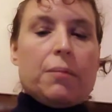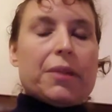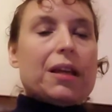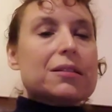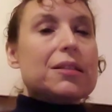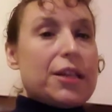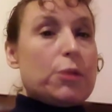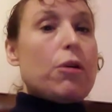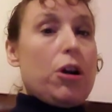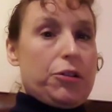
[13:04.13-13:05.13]
But let's say
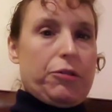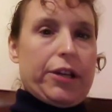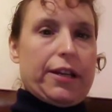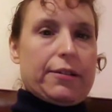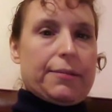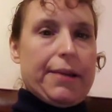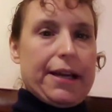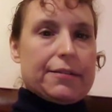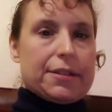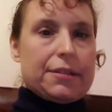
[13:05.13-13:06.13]
you are 300
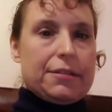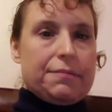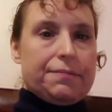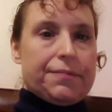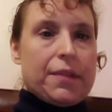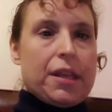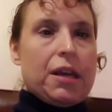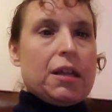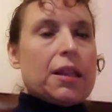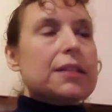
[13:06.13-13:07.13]
pounds.
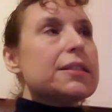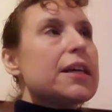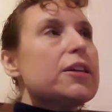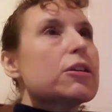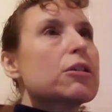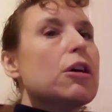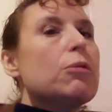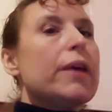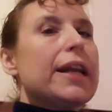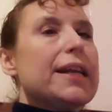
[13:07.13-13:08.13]
Let's say your
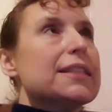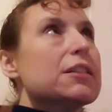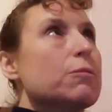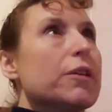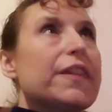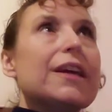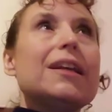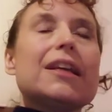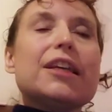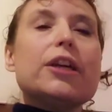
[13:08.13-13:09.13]
goal weight is
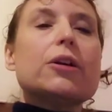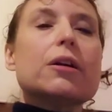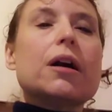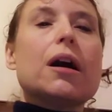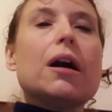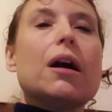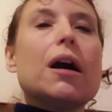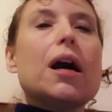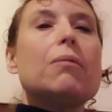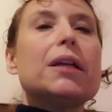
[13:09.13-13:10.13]
within a year.
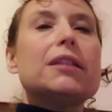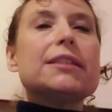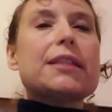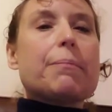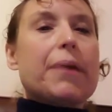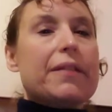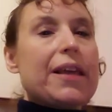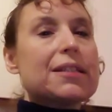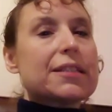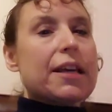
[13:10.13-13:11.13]
I want to step on
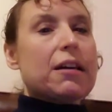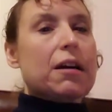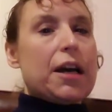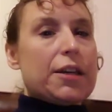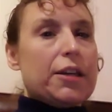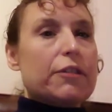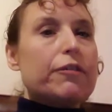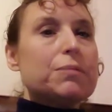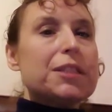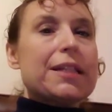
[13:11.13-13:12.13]
that scale a year
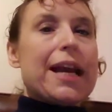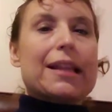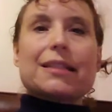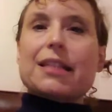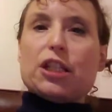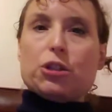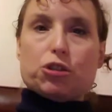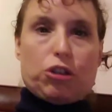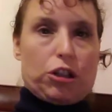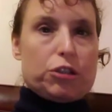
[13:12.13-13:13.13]
from today. Let's say you
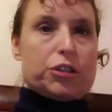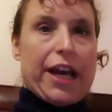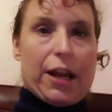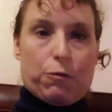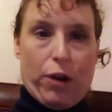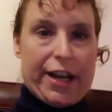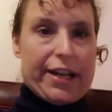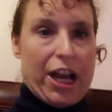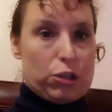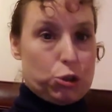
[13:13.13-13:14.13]
start your diet right
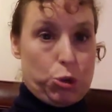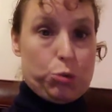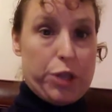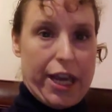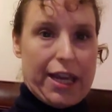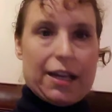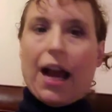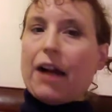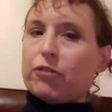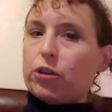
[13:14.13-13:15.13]
now, today,
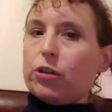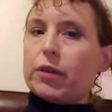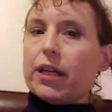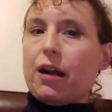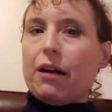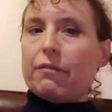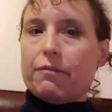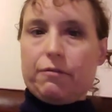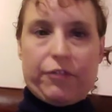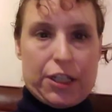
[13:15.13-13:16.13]
after you get off
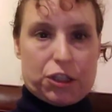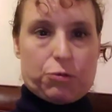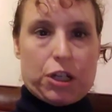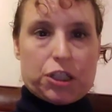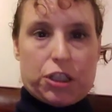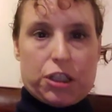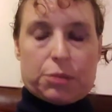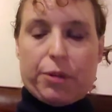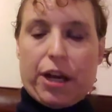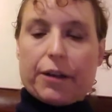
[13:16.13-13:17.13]
and finish watching this
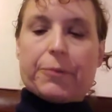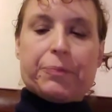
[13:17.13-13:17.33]
vlog.